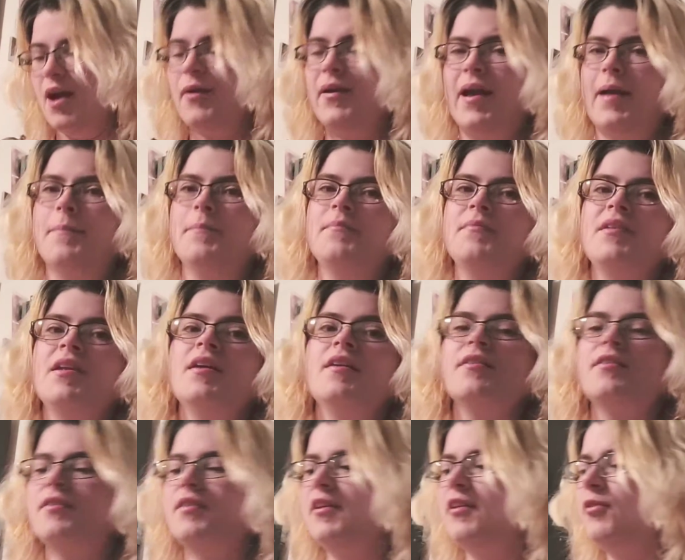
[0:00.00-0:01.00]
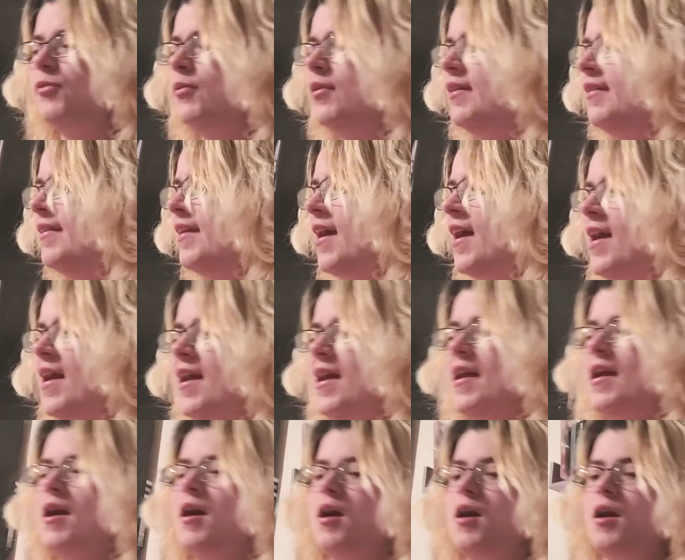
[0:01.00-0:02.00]
Okay, so this was
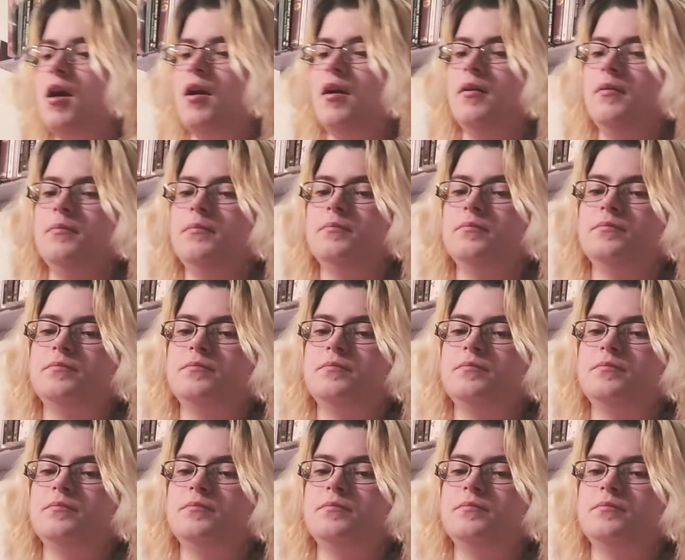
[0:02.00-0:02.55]
a, uh,